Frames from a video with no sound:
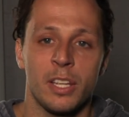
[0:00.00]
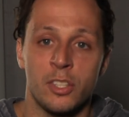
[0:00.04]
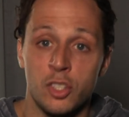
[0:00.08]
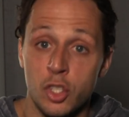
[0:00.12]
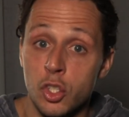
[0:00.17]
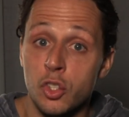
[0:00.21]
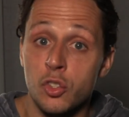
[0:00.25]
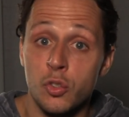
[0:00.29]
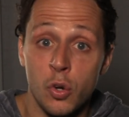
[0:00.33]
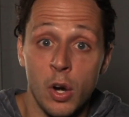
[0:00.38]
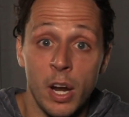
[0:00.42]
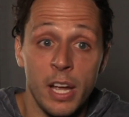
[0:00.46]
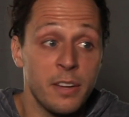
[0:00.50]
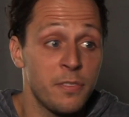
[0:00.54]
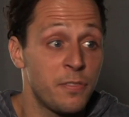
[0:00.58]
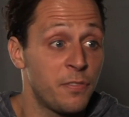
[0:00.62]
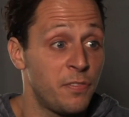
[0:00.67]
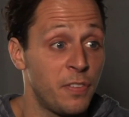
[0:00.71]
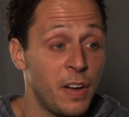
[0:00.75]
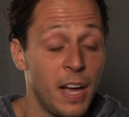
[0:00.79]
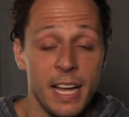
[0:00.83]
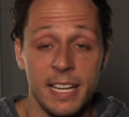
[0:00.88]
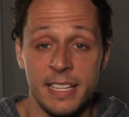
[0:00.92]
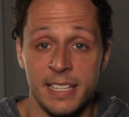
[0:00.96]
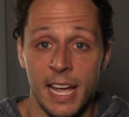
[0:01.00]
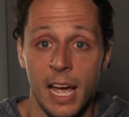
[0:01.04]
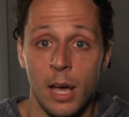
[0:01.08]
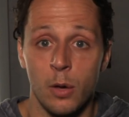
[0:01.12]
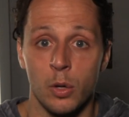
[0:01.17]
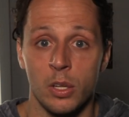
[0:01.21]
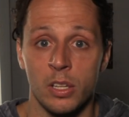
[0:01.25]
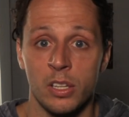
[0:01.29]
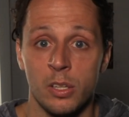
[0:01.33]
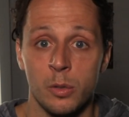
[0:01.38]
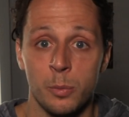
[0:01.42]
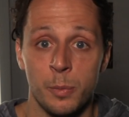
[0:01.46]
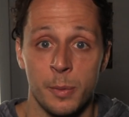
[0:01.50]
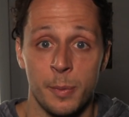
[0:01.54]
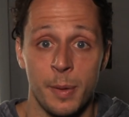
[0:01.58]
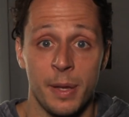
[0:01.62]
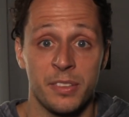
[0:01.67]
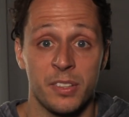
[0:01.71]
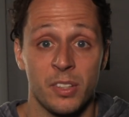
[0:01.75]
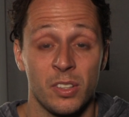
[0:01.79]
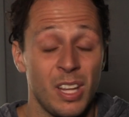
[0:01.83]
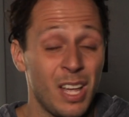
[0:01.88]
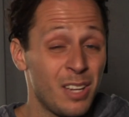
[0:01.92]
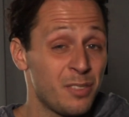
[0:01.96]
just try and find out a little bit about
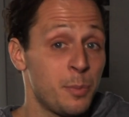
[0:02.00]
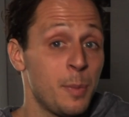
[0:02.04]
their lives.